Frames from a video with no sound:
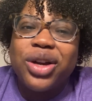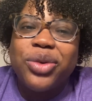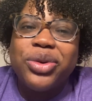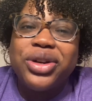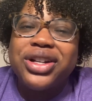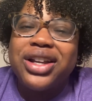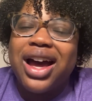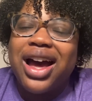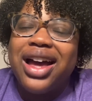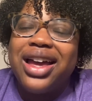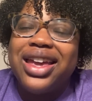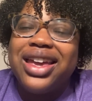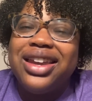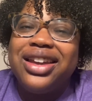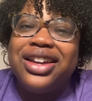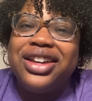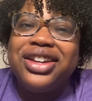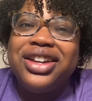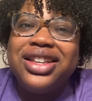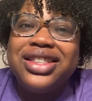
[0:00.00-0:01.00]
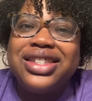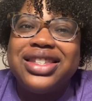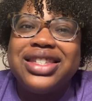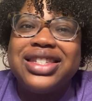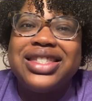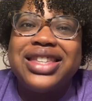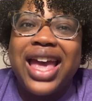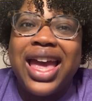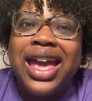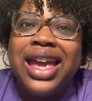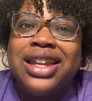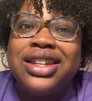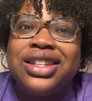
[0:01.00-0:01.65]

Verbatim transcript: We're not in a good state